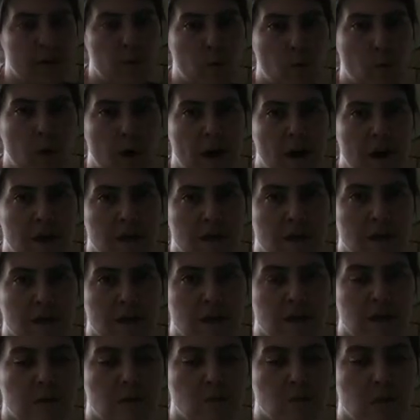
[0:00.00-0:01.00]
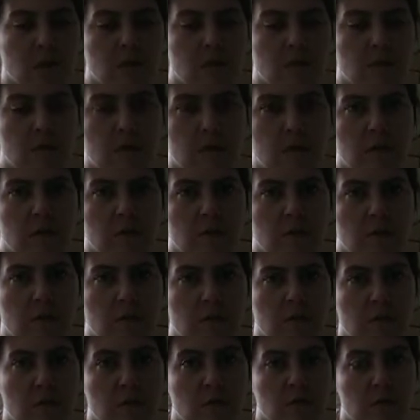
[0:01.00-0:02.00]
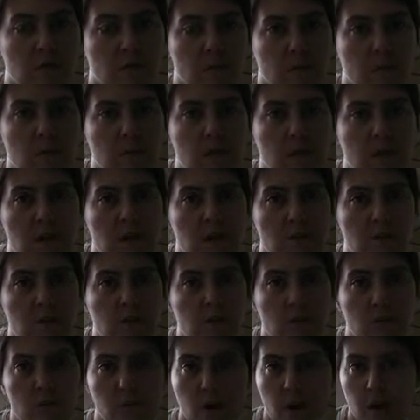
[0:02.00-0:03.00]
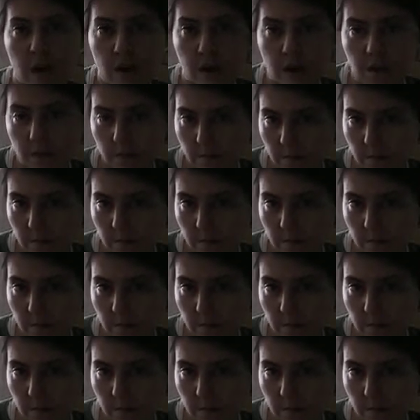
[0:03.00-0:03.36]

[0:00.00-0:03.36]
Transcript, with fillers: a way in which he feels extremely betrayed,